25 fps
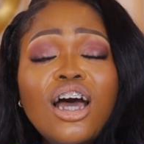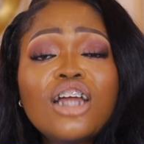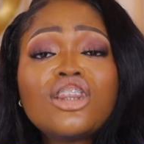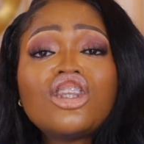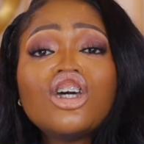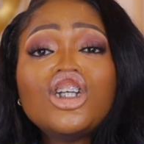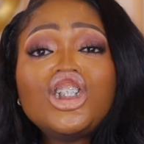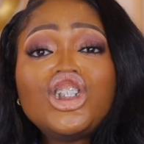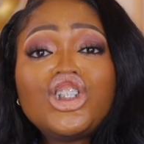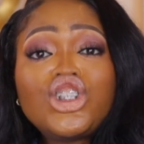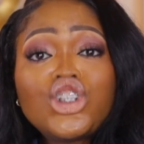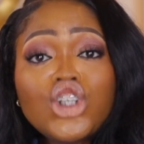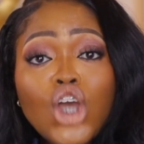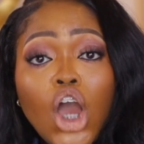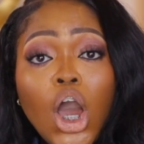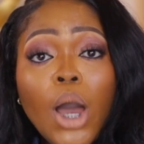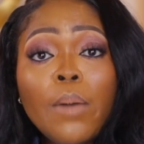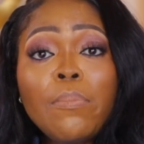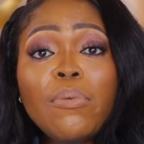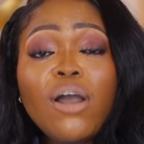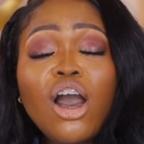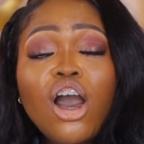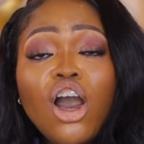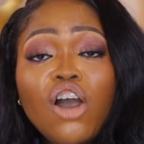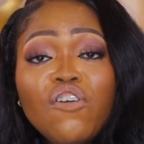The
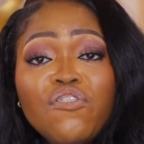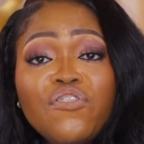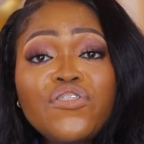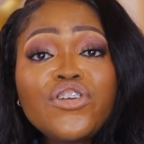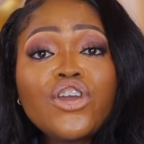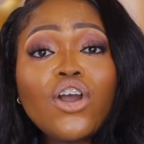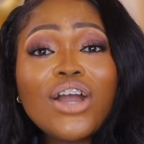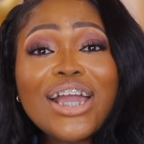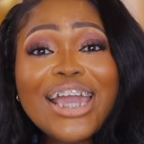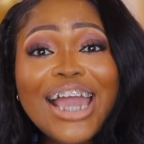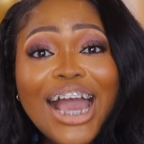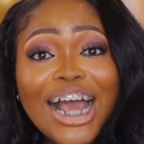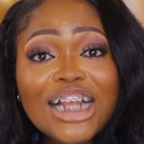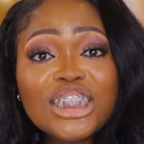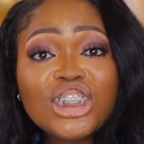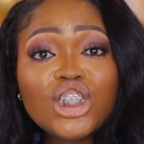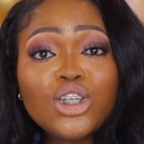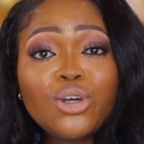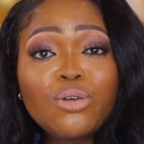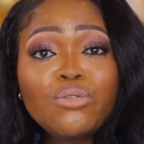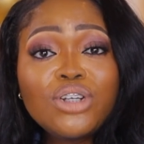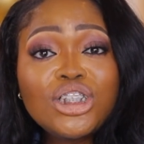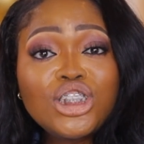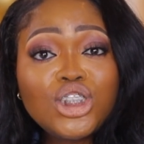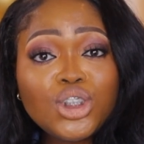job of your
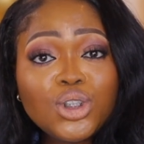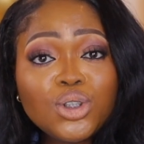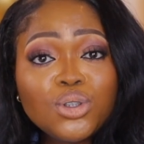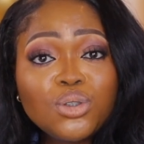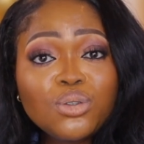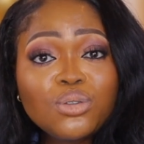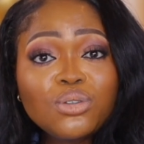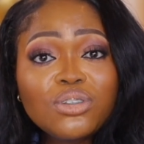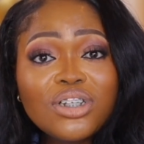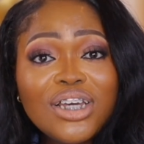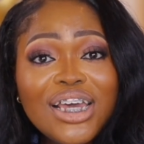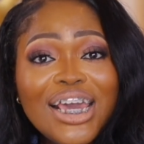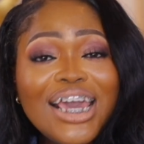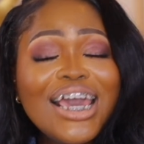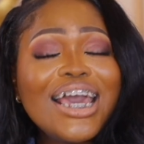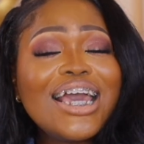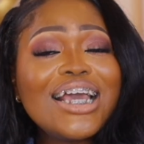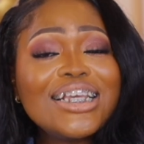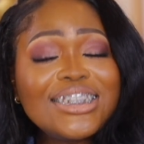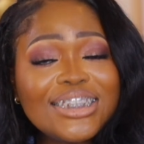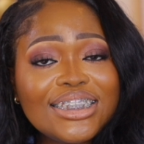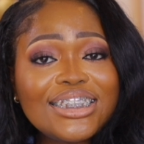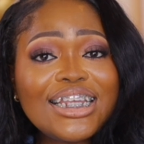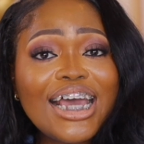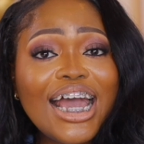category two
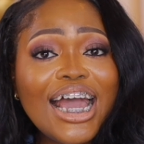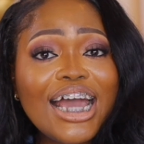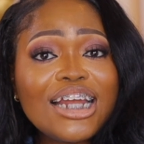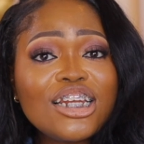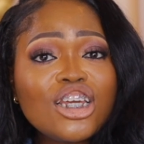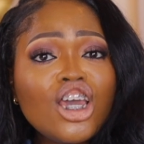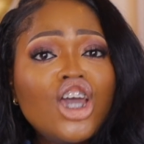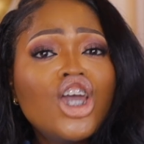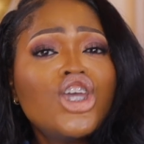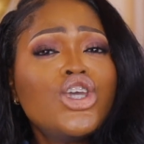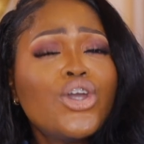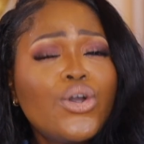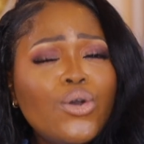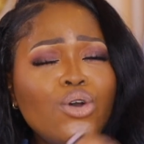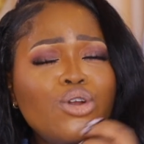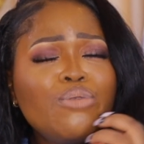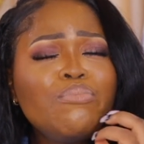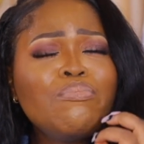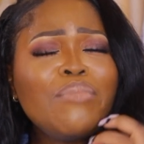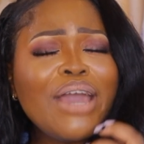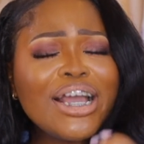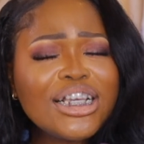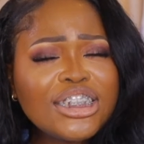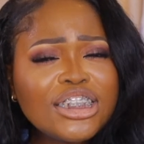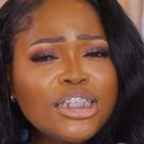is that you could
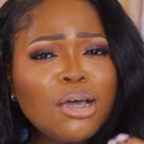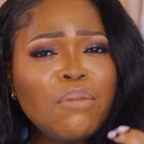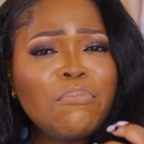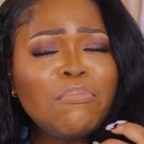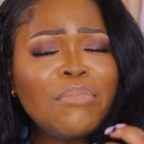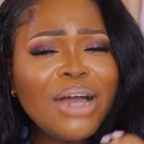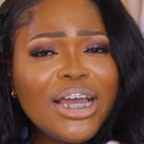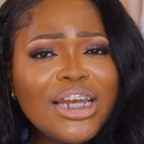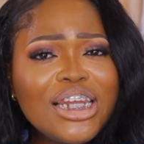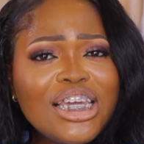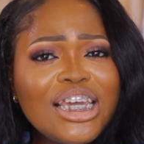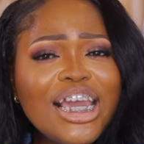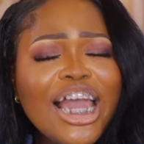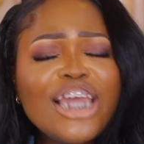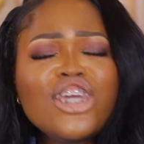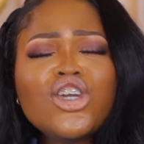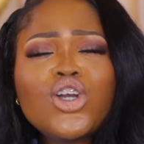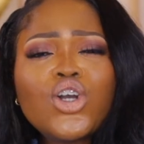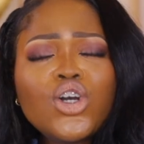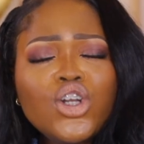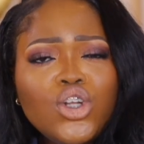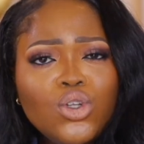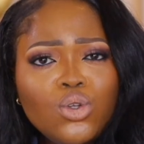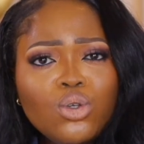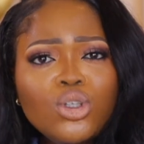make some money and you
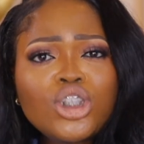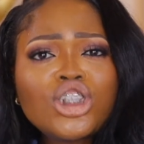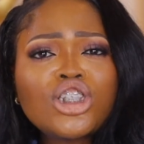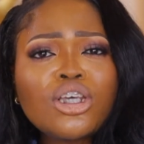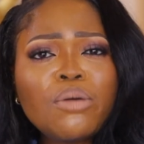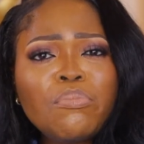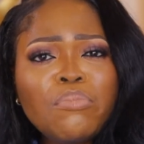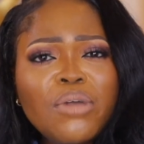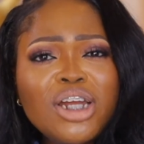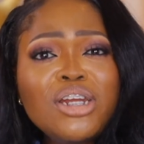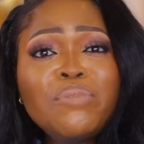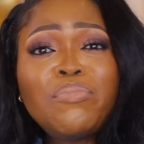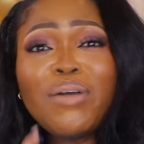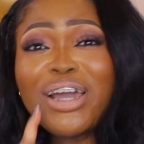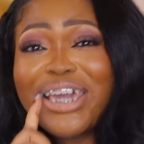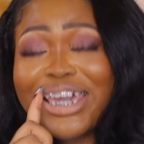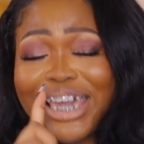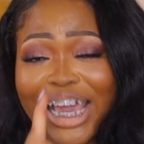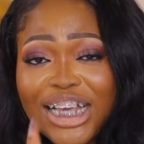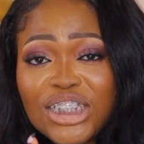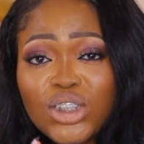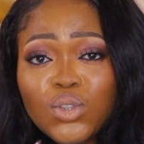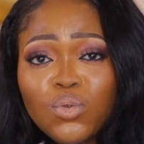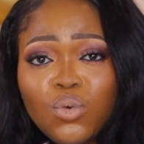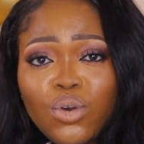could lose some money. But
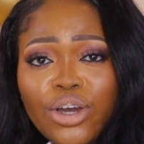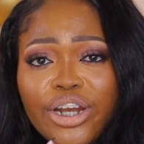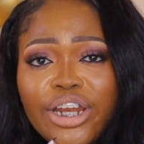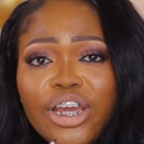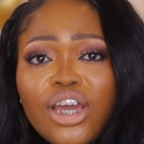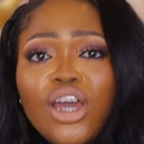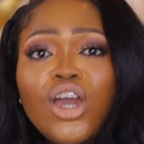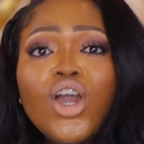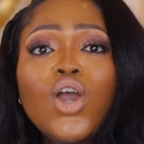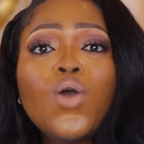guess what?